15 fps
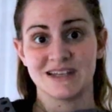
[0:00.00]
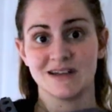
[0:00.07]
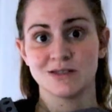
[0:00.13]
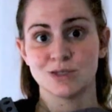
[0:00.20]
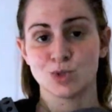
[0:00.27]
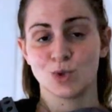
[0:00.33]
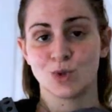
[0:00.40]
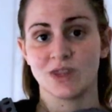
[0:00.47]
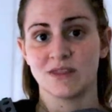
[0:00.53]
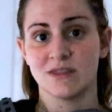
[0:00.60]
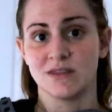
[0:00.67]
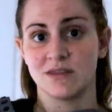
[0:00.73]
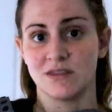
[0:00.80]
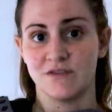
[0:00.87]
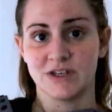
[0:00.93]
studs, so
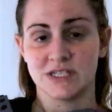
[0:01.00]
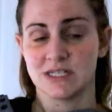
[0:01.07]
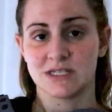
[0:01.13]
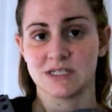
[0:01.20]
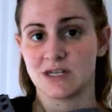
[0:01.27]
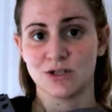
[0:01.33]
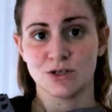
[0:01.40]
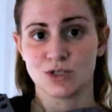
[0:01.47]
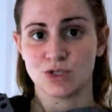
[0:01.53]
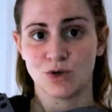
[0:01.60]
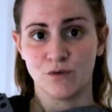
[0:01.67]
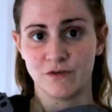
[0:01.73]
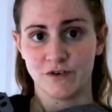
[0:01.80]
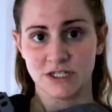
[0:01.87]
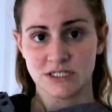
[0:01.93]
then the vest extenders
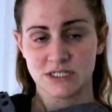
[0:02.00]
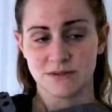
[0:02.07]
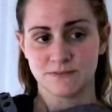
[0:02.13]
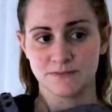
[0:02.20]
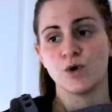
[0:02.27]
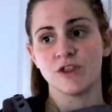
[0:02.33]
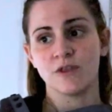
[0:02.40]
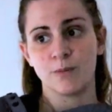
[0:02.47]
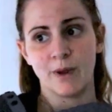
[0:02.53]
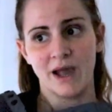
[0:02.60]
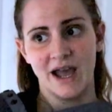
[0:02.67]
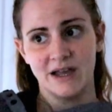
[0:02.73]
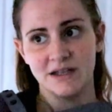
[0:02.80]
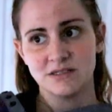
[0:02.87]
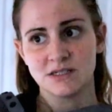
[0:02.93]
don't fit. With
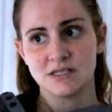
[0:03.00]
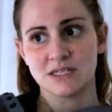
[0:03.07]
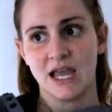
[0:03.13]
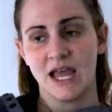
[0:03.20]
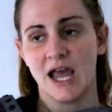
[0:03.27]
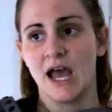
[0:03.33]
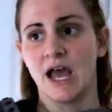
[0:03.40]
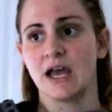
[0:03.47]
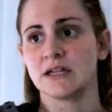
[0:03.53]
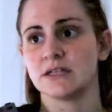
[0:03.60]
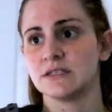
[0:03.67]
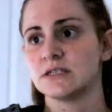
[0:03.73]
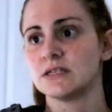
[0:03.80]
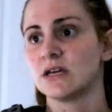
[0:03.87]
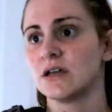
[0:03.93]
pants
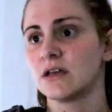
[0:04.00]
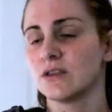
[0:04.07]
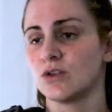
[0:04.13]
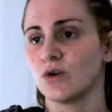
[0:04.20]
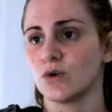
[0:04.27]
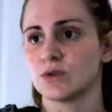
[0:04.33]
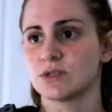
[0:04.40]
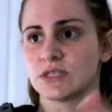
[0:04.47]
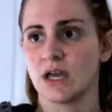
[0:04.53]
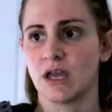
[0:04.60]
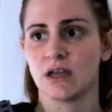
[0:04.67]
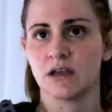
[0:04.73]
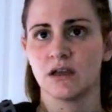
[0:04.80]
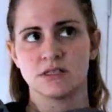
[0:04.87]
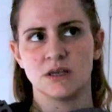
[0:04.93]
and those
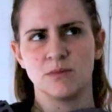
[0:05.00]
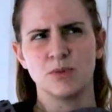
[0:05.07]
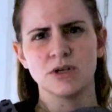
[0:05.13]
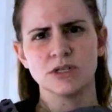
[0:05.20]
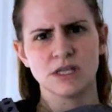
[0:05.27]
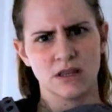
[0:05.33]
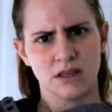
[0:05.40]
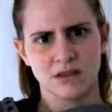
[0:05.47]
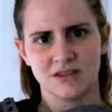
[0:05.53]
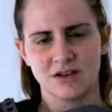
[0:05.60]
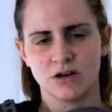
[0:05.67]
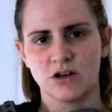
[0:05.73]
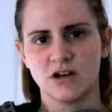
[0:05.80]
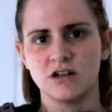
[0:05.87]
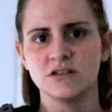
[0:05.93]
like sleepers, I think they're
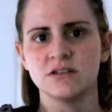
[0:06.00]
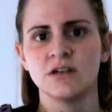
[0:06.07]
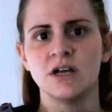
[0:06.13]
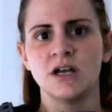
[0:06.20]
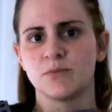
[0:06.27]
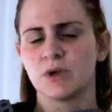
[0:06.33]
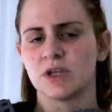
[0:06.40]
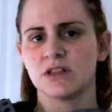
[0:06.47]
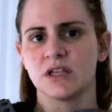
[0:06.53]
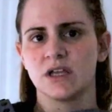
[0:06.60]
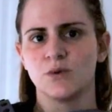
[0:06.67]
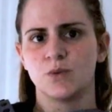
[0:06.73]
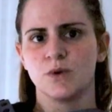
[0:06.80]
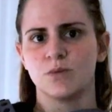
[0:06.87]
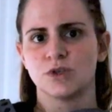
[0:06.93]
called,
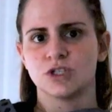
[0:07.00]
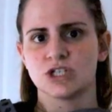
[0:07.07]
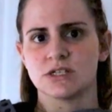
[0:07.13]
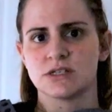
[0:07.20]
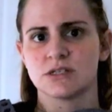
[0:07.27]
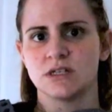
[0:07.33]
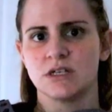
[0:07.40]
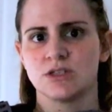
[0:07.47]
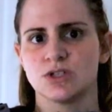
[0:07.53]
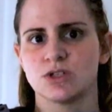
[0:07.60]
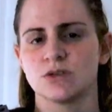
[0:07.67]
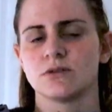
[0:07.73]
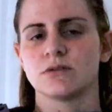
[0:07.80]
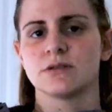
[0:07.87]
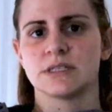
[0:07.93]
typically we would just need
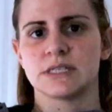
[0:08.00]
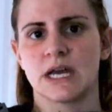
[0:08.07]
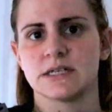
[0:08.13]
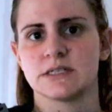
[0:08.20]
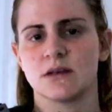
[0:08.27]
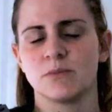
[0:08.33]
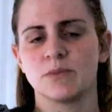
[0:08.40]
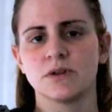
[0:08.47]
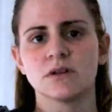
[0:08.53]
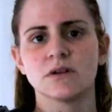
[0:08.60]
to size up a